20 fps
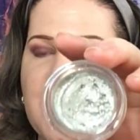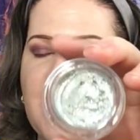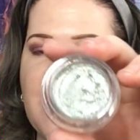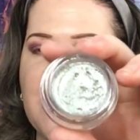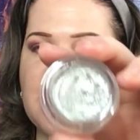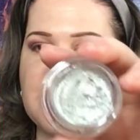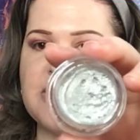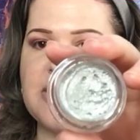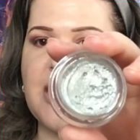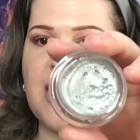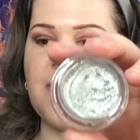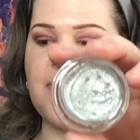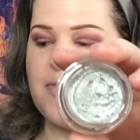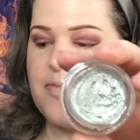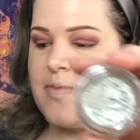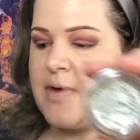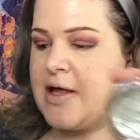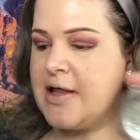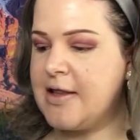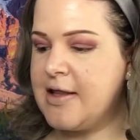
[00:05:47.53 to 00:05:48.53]
that on top
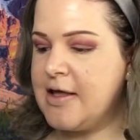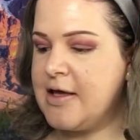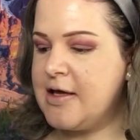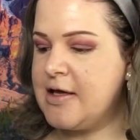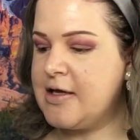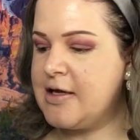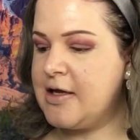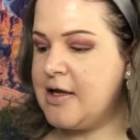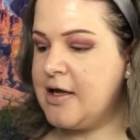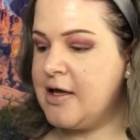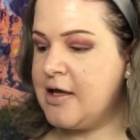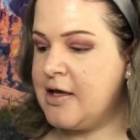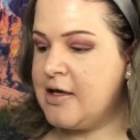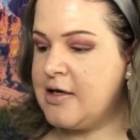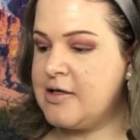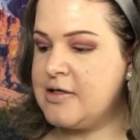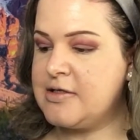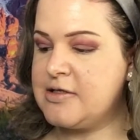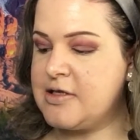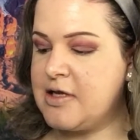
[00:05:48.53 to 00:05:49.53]
of my lid,
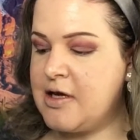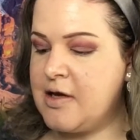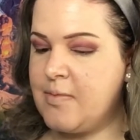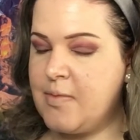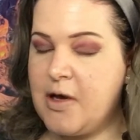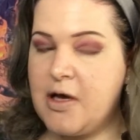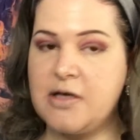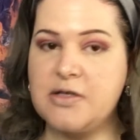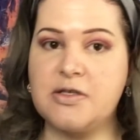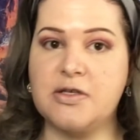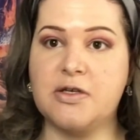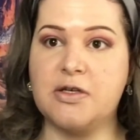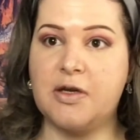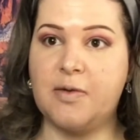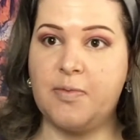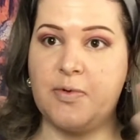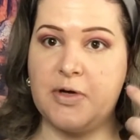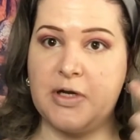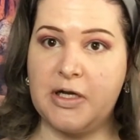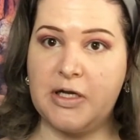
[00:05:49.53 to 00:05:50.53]
and I'm also
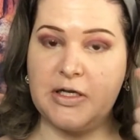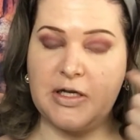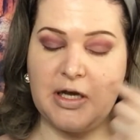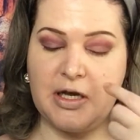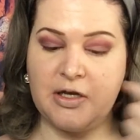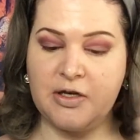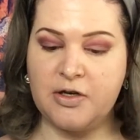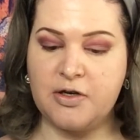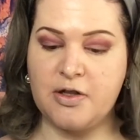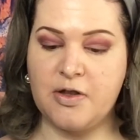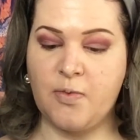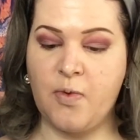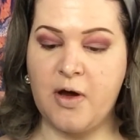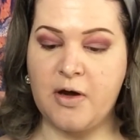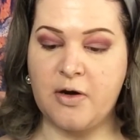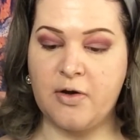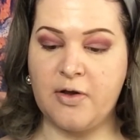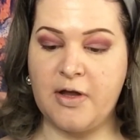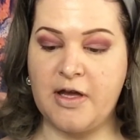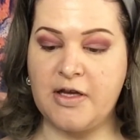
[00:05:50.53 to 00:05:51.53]
gonna put it under the
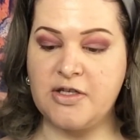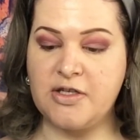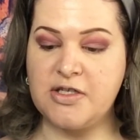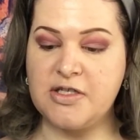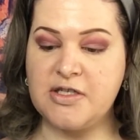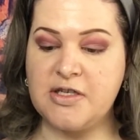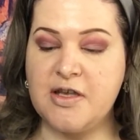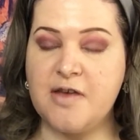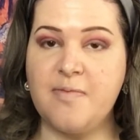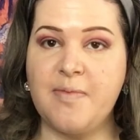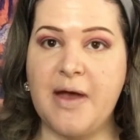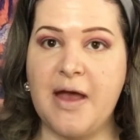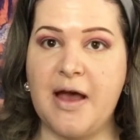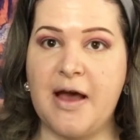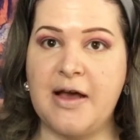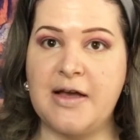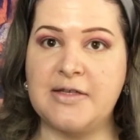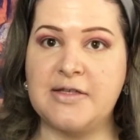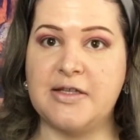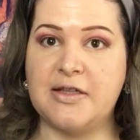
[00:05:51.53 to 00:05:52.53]
waterline just to give my
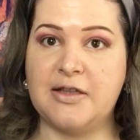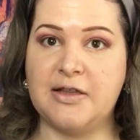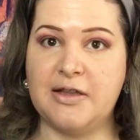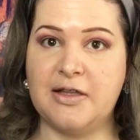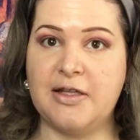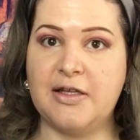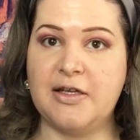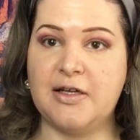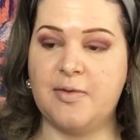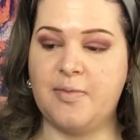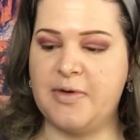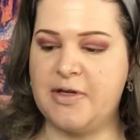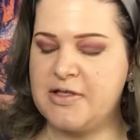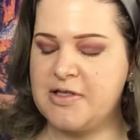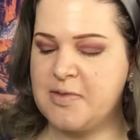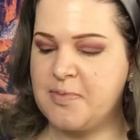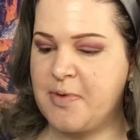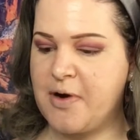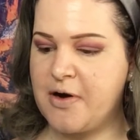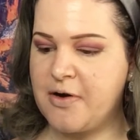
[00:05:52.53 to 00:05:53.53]
eyes a little bit of
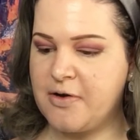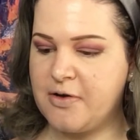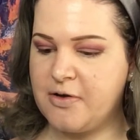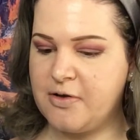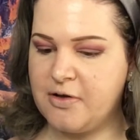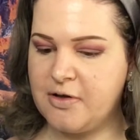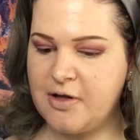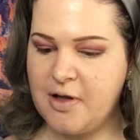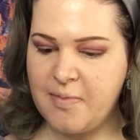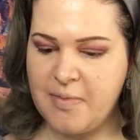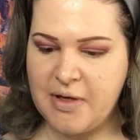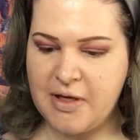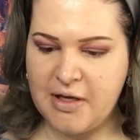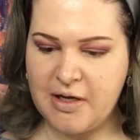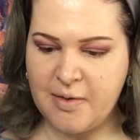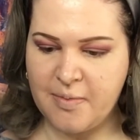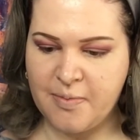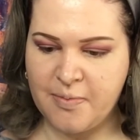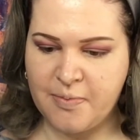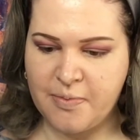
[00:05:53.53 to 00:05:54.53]
sparkle. Let me
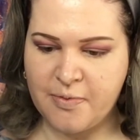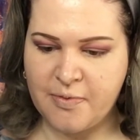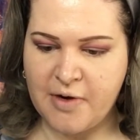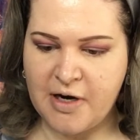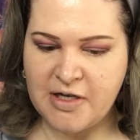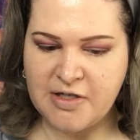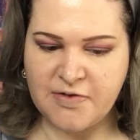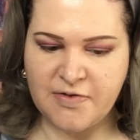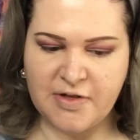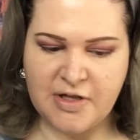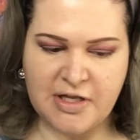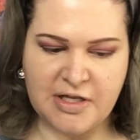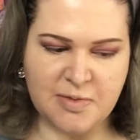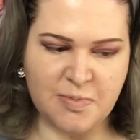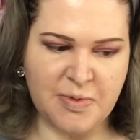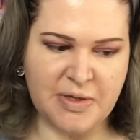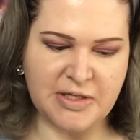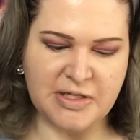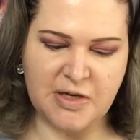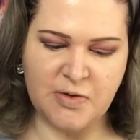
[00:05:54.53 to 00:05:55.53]
get a brush for this
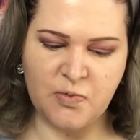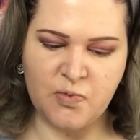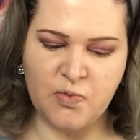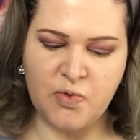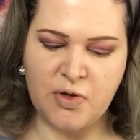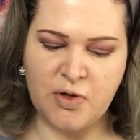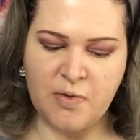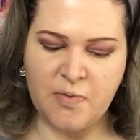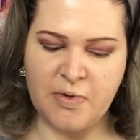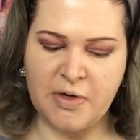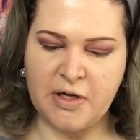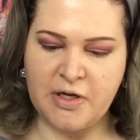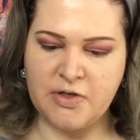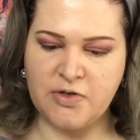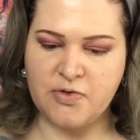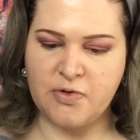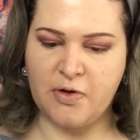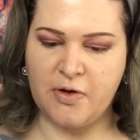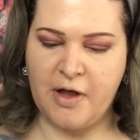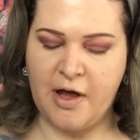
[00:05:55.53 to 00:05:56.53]
because I really wanna
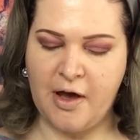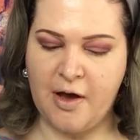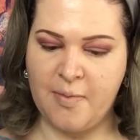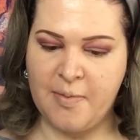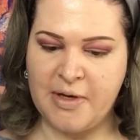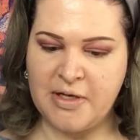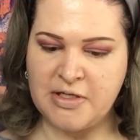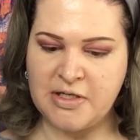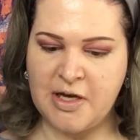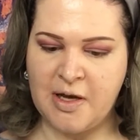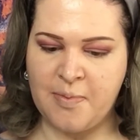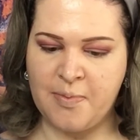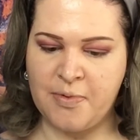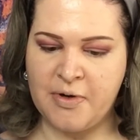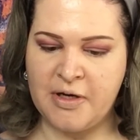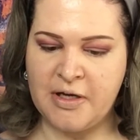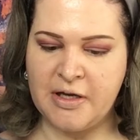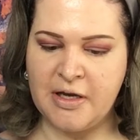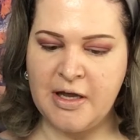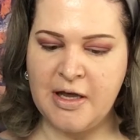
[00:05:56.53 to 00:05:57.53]
control how much I
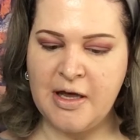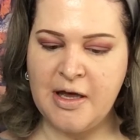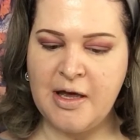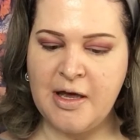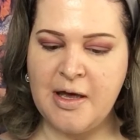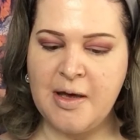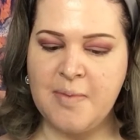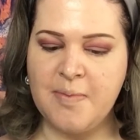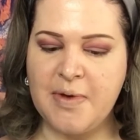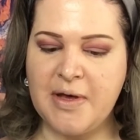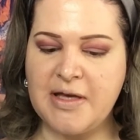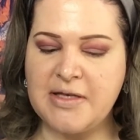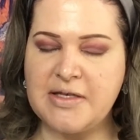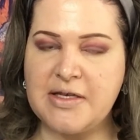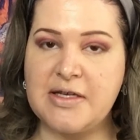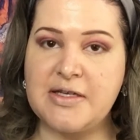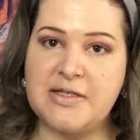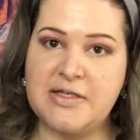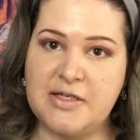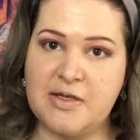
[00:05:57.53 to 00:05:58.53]
put because
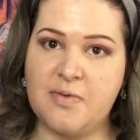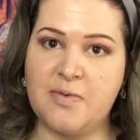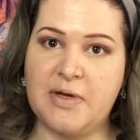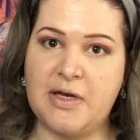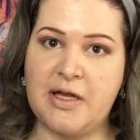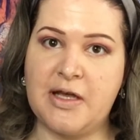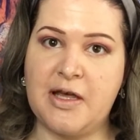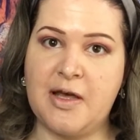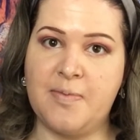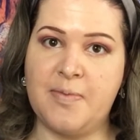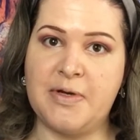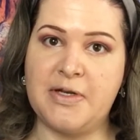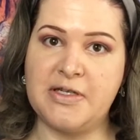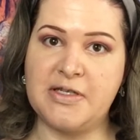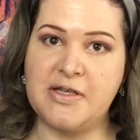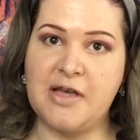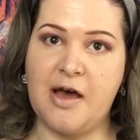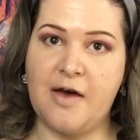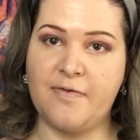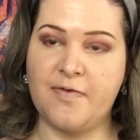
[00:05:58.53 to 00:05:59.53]
I still wanna keep it a
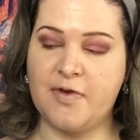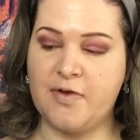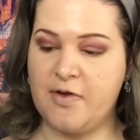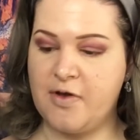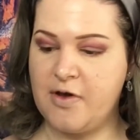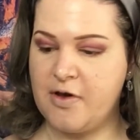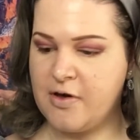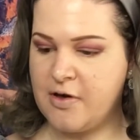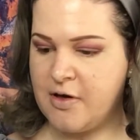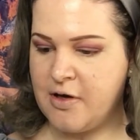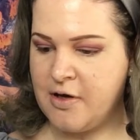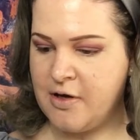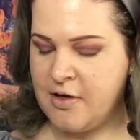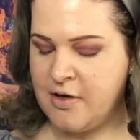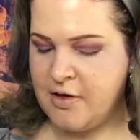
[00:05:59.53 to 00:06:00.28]
soft look.